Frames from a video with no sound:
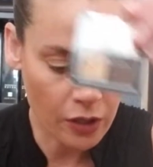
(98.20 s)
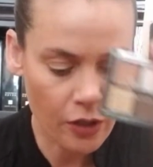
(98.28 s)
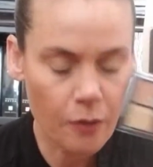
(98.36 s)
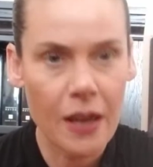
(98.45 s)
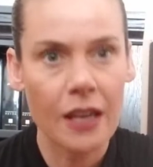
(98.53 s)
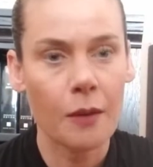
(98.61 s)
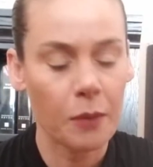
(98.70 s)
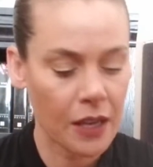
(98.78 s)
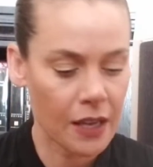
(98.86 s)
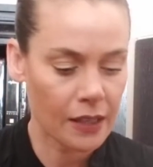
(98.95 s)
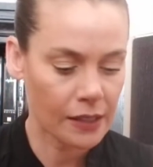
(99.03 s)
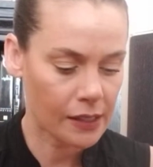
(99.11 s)
little makeup
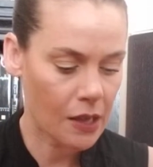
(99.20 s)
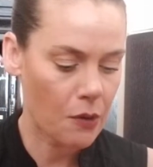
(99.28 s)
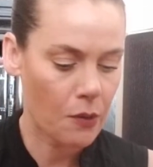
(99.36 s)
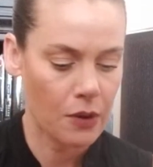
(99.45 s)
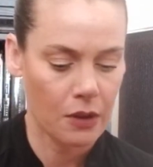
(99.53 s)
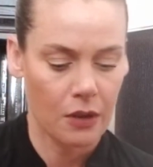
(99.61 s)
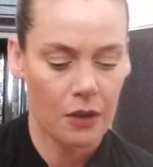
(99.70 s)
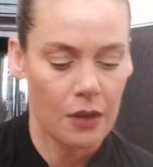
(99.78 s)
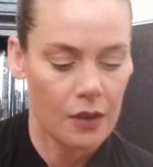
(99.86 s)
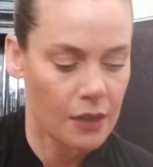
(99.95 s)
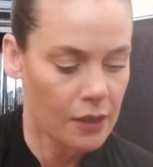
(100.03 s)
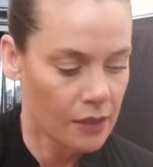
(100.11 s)
kit, so
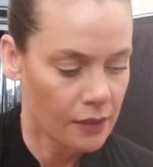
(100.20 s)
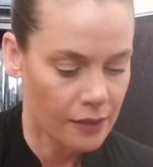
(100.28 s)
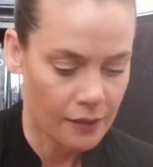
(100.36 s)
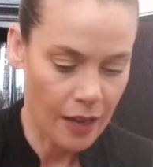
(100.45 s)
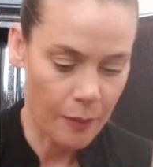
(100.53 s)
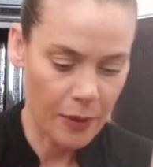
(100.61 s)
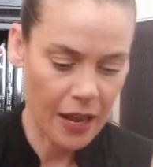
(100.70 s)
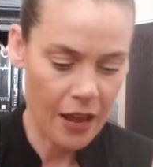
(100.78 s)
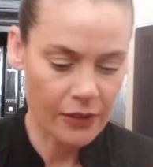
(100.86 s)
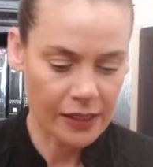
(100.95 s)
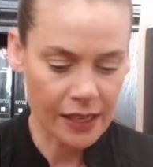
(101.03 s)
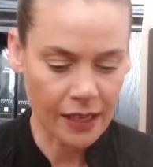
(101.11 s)
happy to have
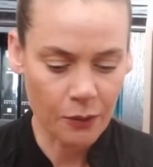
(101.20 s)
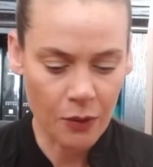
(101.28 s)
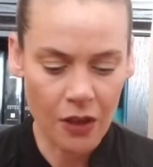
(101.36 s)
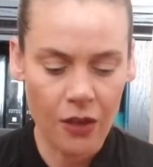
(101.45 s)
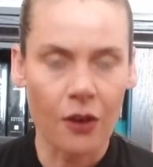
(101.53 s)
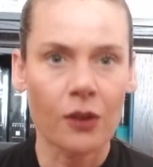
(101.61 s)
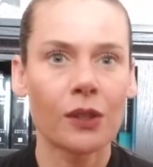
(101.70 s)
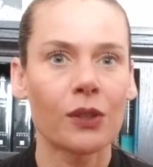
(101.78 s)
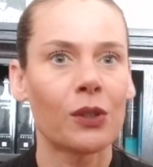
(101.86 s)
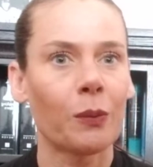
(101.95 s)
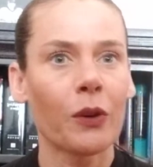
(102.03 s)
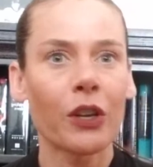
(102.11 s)
a second one of those. It's
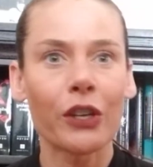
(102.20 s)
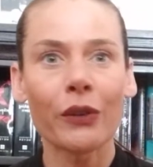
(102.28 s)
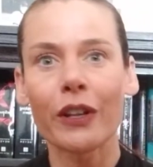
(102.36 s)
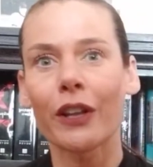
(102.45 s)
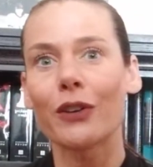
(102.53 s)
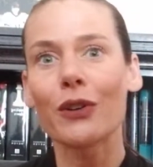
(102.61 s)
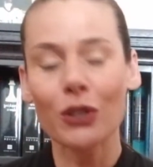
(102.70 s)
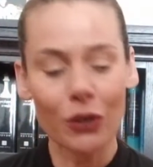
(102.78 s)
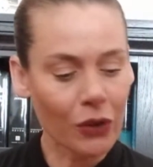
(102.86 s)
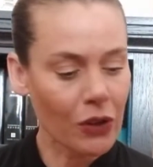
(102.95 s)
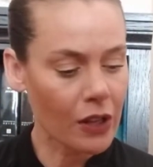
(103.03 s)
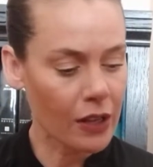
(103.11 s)
super cute and
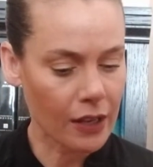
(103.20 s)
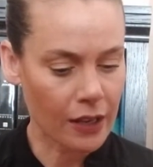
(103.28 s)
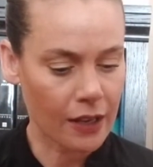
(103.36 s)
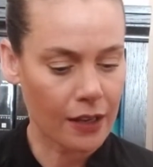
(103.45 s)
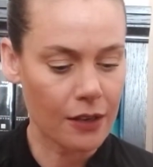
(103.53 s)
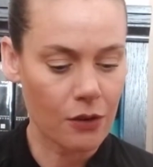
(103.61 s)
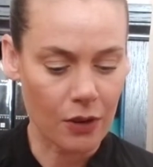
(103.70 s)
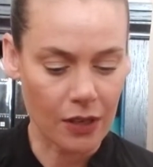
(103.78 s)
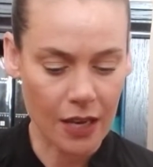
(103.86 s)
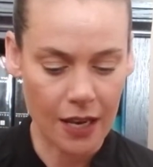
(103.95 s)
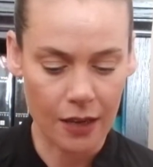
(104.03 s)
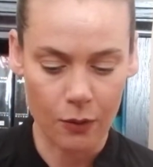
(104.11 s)
neutral, and you can
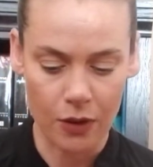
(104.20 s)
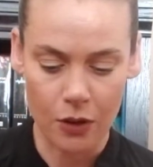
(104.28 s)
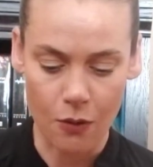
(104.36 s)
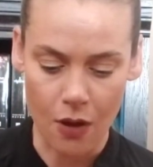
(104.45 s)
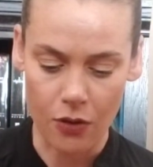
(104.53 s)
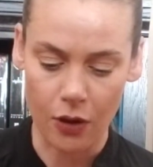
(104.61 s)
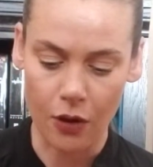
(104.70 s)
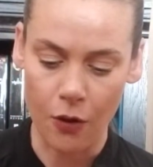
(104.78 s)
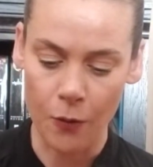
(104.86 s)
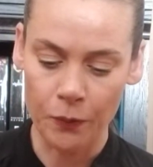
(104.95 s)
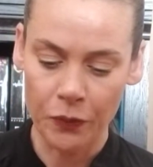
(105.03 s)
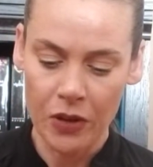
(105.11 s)
take it with you on the go.
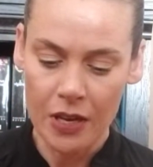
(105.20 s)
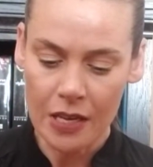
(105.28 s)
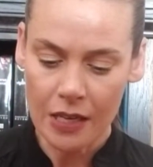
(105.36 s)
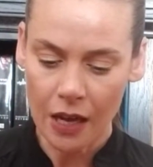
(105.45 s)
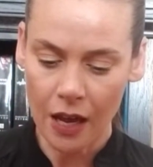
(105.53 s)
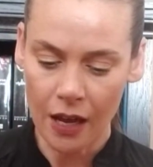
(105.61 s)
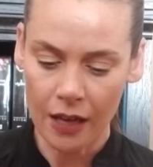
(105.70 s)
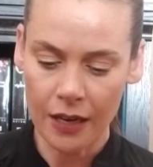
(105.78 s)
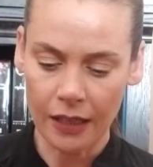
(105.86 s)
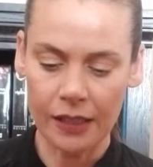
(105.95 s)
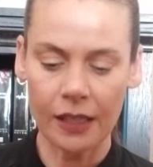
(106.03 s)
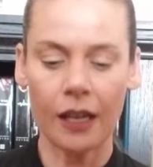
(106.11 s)

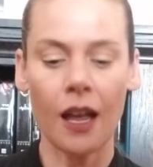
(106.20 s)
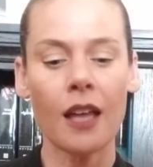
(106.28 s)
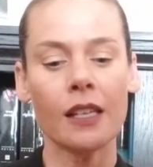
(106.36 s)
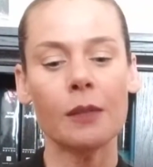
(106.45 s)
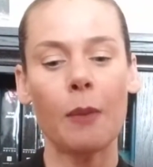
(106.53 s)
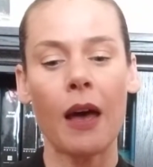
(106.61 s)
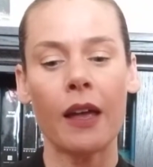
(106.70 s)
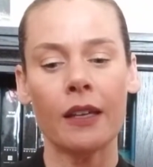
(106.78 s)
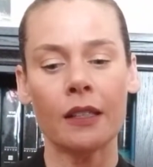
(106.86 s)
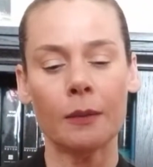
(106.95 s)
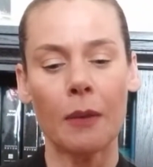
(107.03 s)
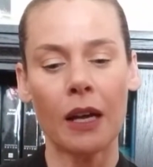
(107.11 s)
Next thing I got is by
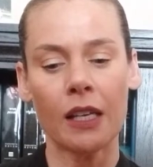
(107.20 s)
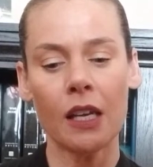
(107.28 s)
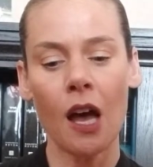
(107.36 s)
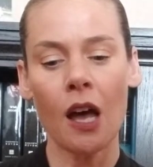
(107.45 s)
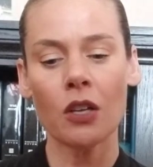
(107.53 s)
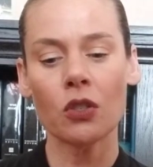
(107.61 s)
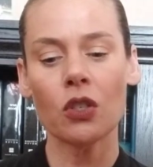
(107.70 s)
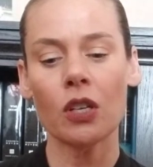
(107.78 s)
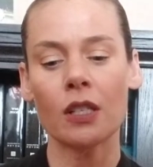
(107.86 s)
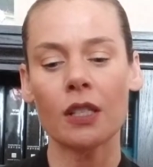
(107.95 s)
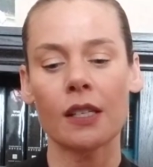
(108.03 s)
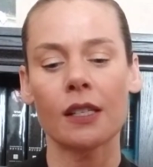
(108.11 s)
Il Makiage.
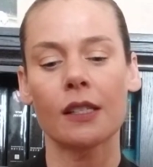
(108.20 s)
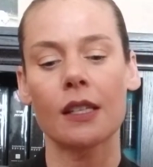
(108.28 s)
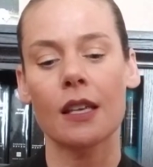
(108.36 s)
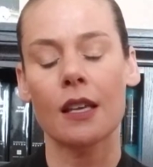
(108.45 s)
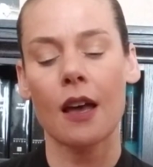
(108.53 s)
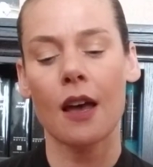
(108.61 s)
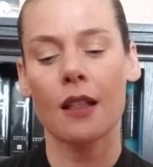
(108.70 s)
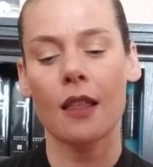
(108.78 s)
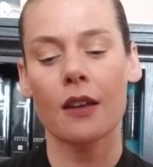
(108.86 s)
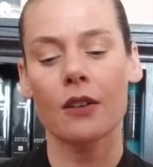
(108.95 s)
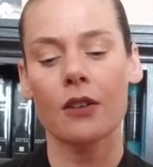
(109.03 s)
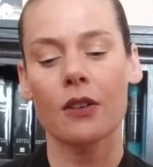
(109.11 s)
It is the
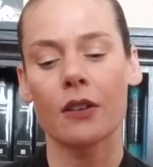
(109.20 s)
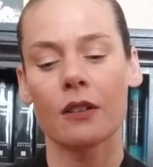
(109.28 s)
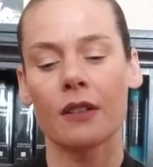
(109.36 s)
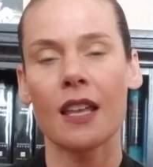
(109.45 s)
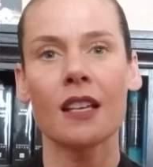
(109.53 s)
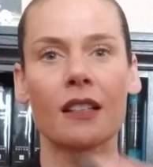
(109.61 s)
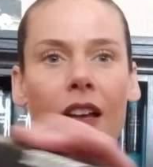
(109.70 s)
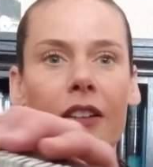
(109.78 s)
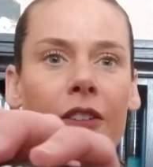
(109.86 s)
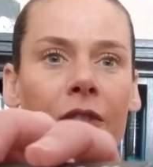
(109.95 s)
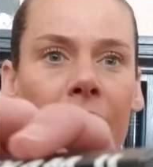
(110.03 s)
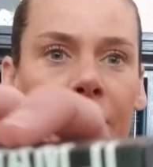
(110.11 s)
eyeliner, ink
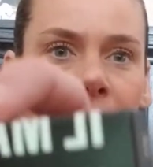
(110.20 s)
liner.